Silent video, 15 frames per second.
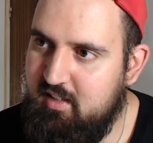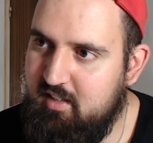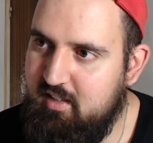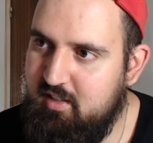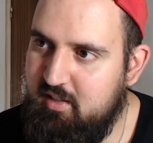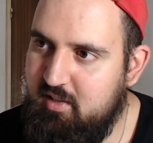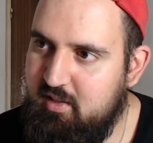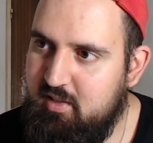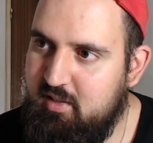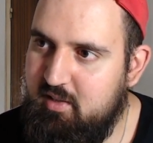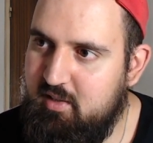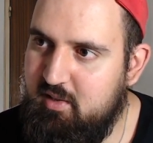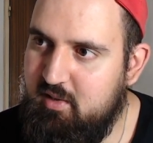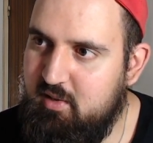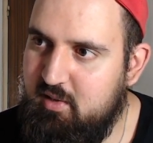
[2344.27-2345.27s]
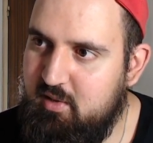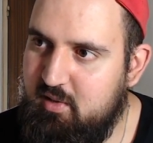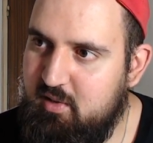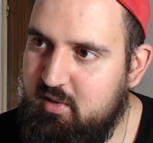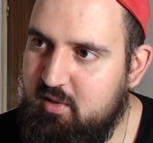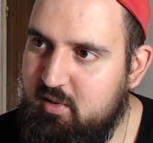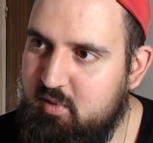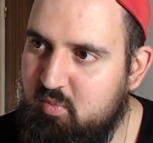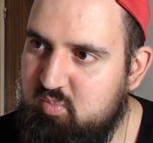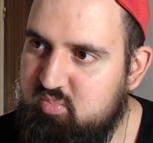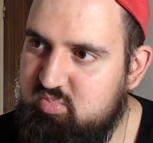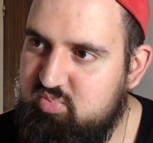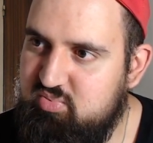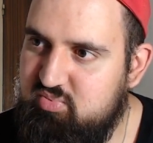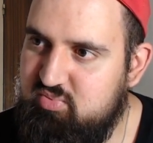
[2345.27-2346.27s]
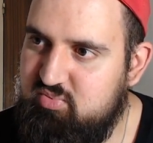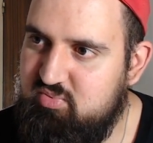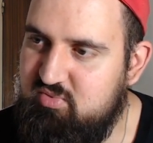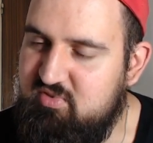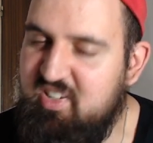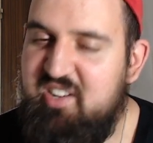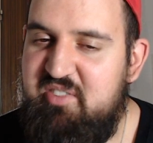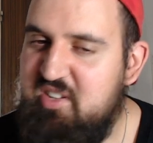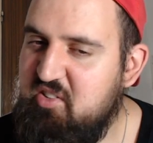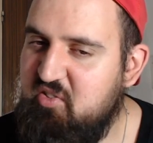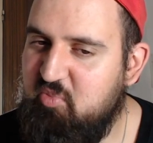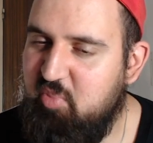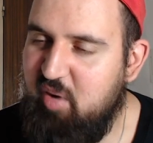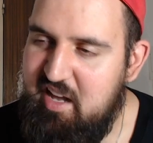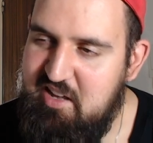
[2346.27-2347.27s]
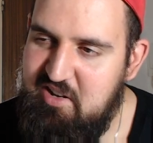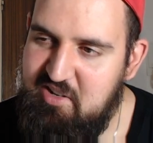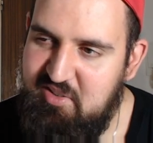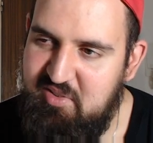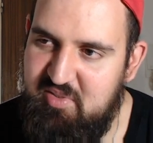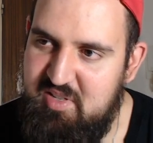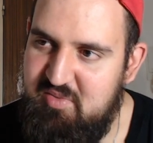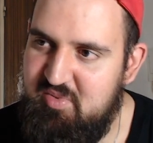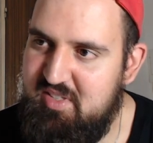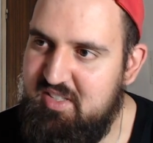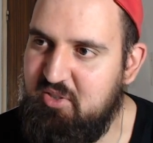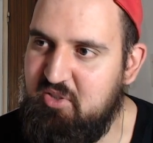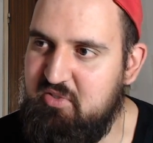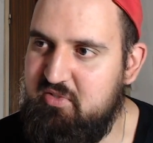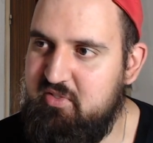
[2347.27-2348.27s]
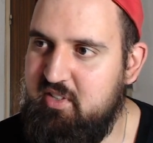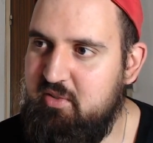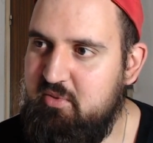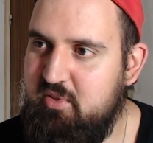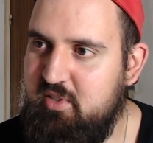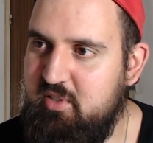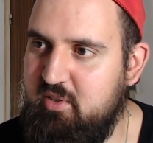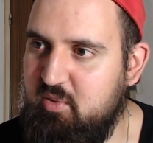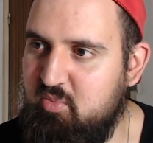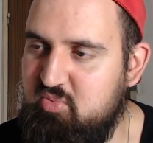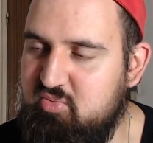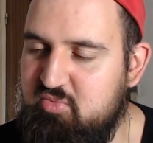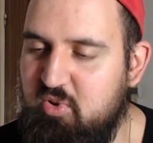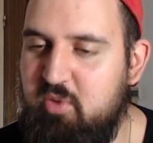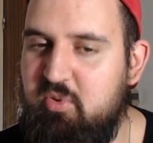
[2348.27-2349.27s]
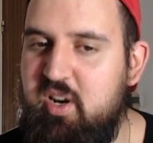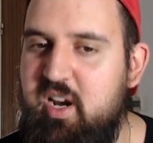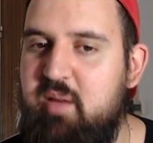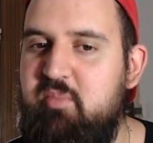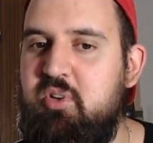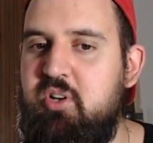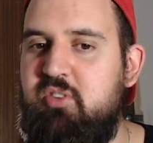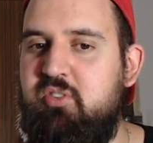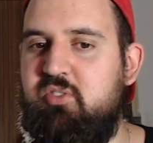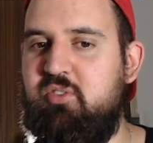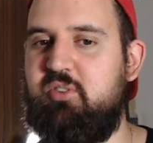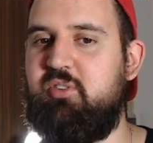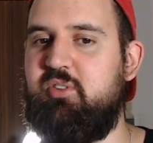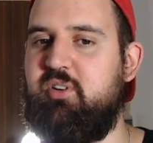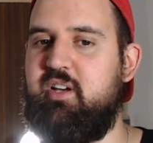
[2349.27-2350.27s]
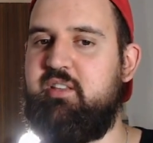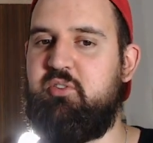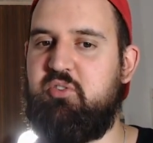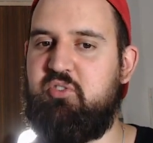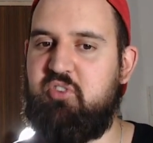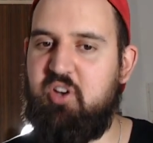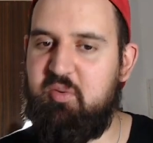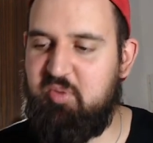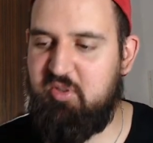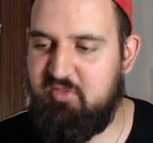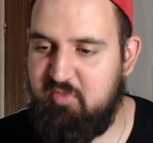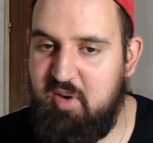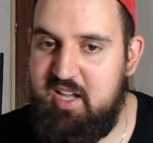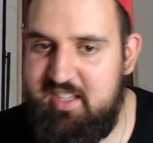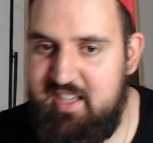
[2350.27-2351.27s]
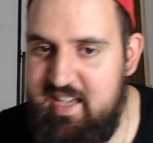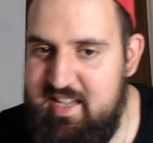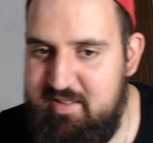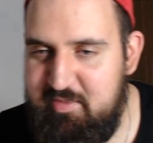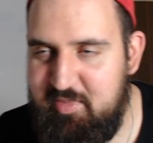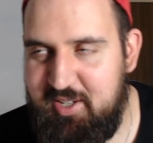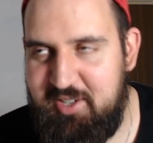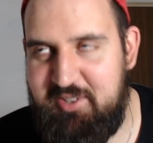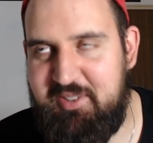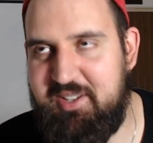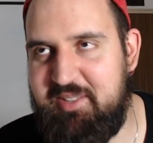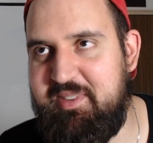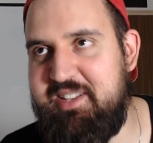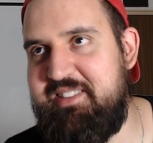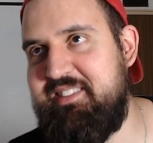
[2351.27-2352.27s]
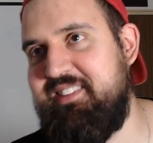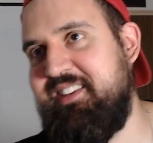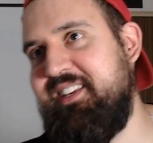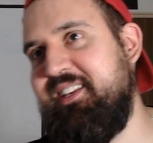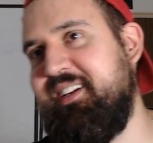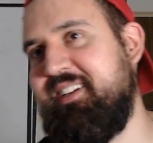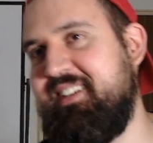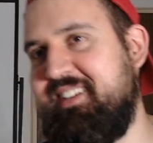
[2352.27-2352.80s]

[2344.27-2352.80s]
uh, very inspired maybe or very uh, when I'm not uh, at the top of my game I might say